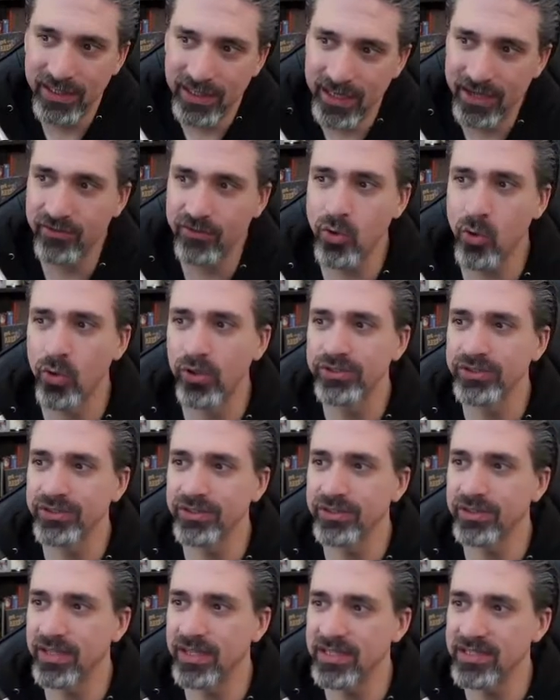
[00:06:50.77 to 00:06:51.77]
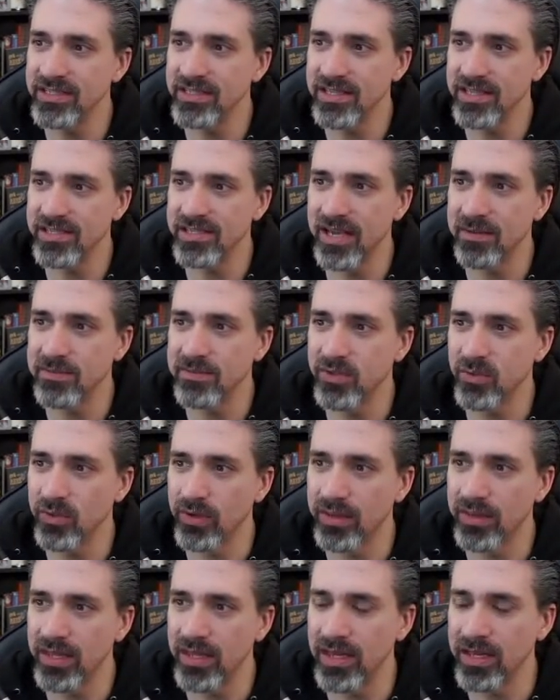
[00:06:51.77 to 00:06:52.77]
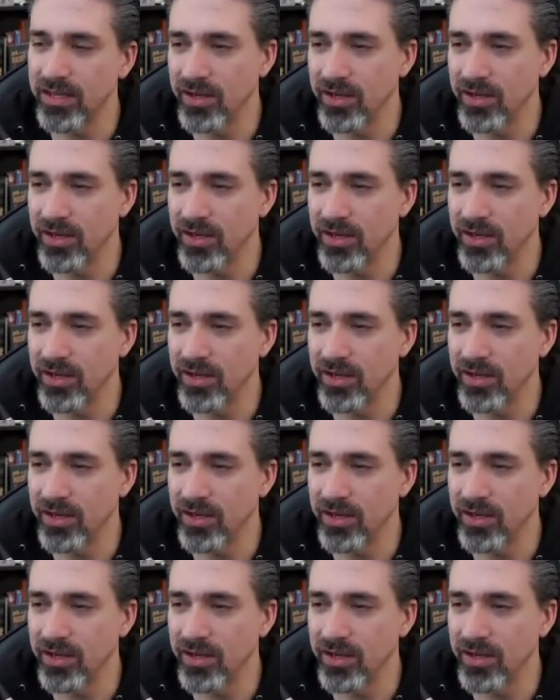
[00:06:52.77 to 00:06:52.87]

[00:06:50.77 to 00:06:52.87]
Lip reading: And of course, this is the same sort of thing.